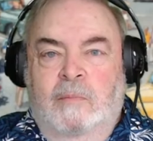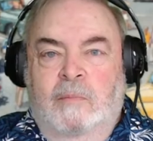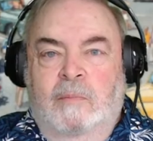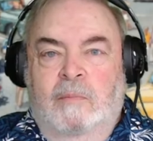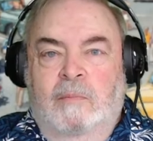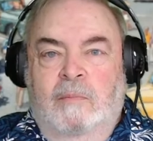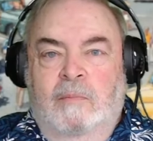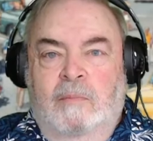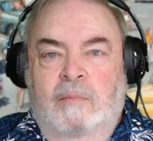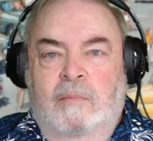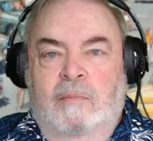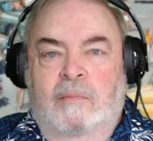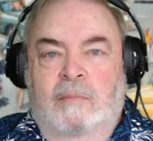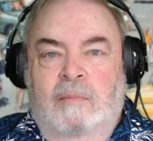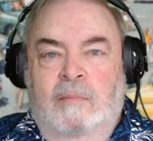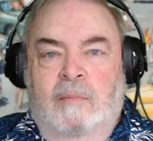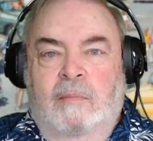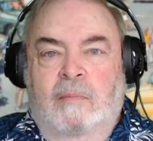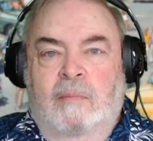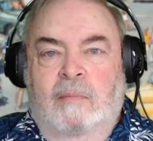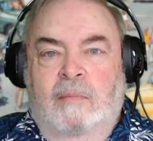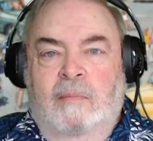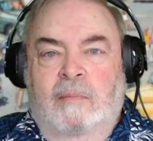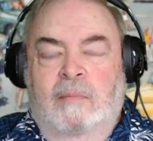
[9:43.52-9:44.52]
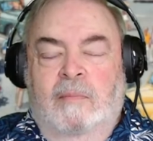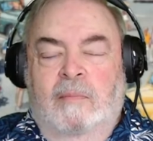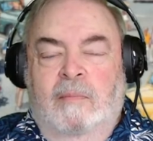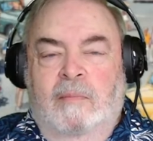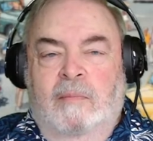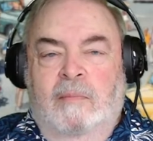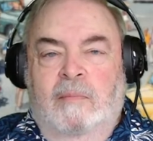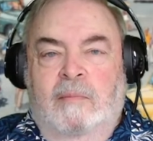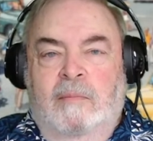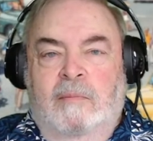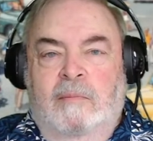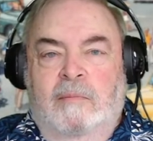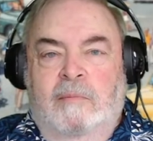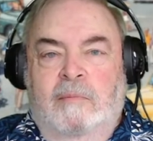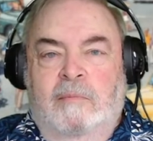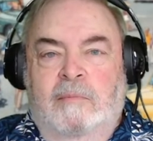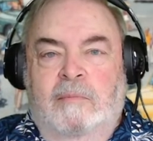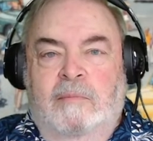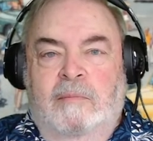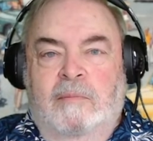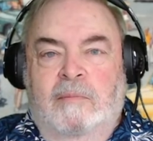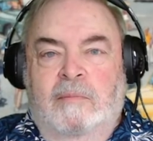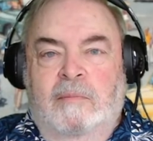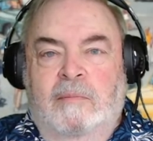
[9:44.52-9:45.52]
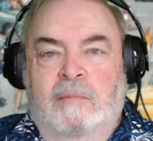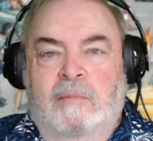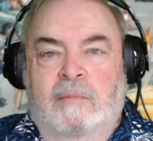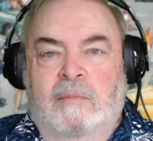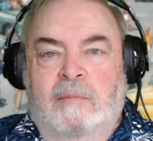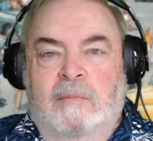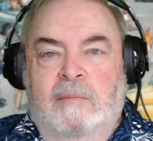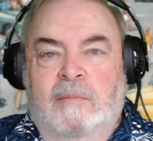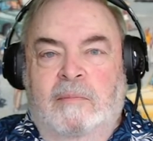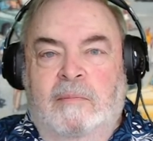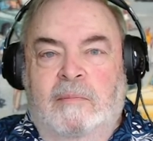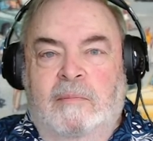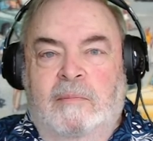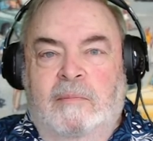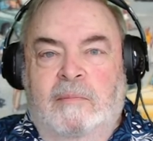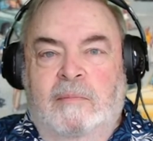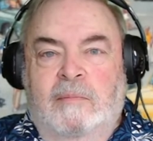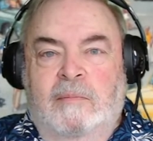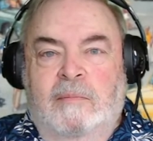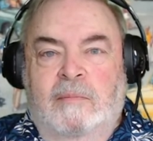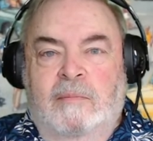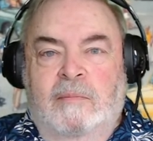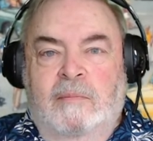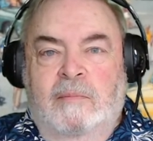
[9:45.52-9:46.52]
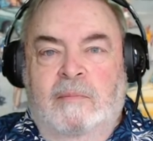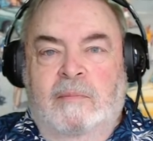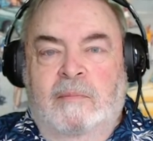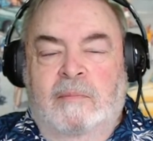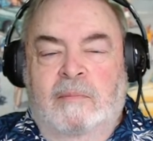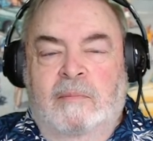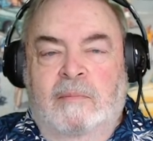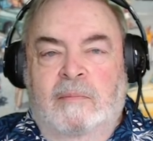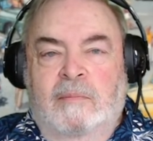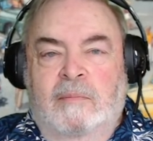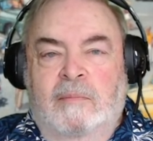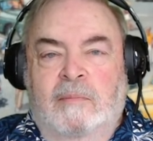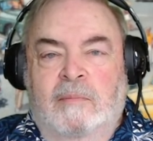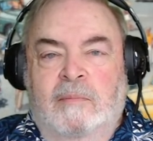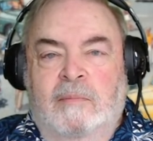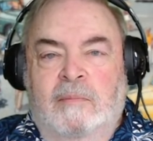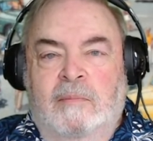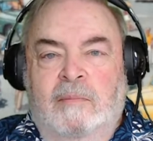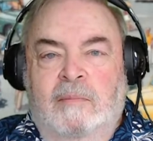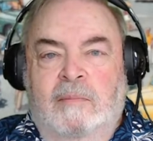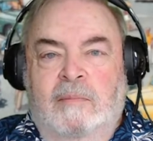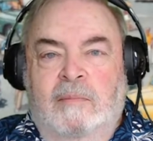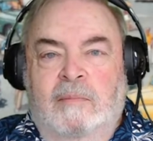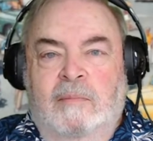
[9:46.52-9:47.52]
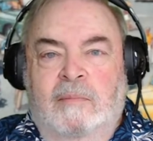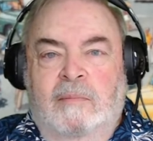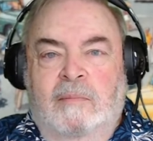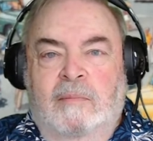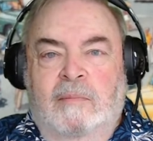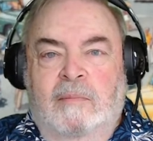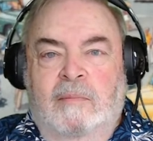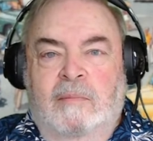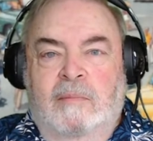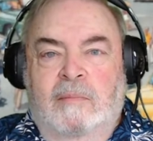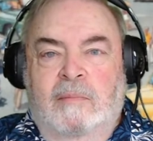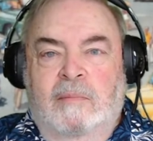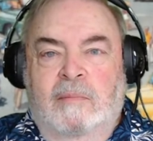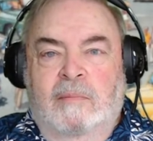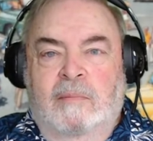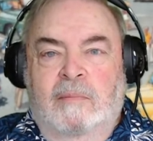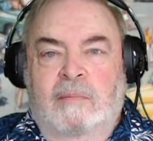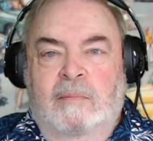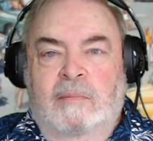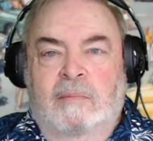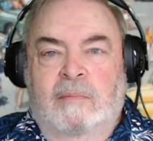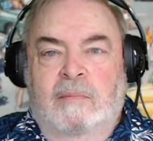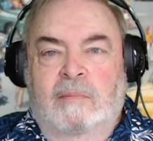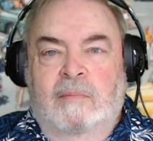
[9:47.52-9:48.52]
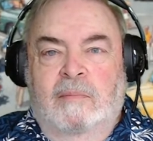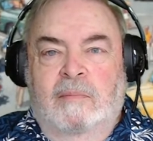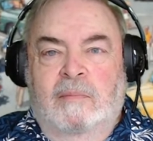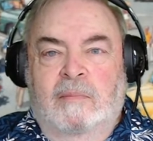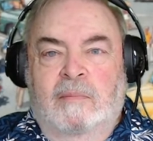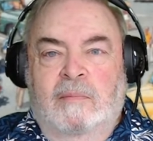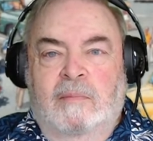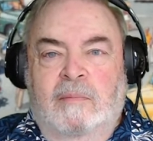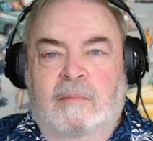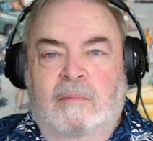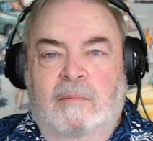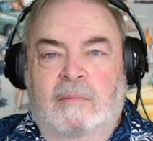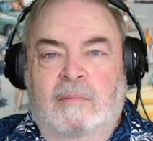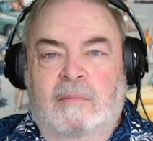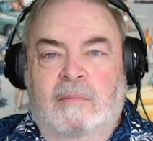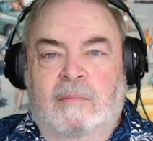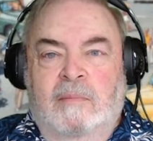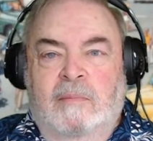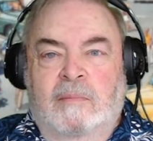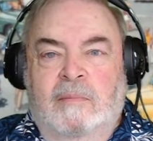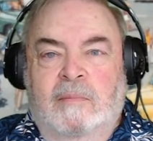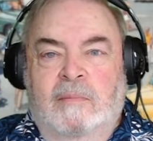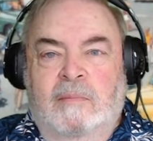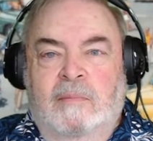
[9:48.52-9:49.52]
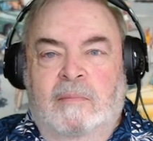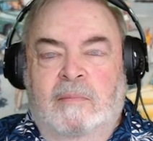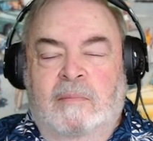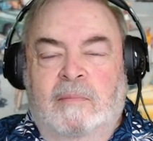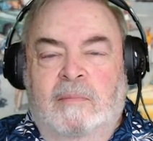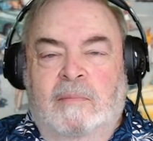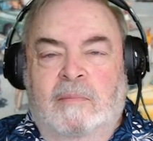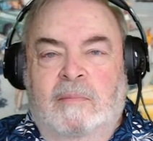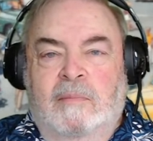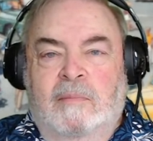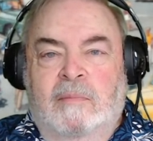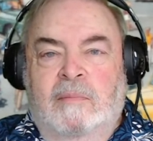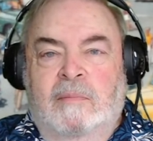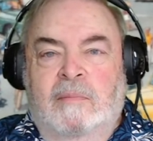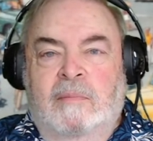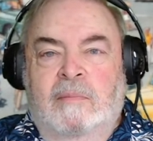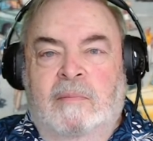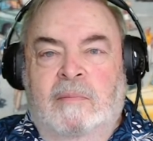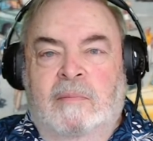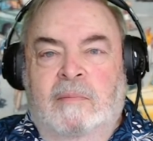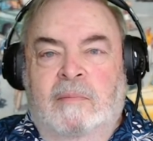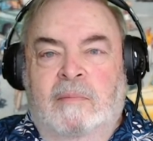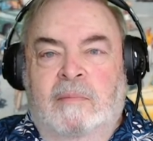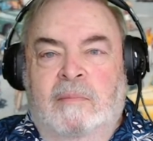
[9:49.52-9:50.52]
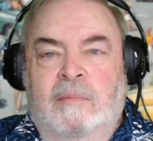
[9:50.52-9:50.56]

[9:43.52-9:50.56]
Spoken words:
[no speech]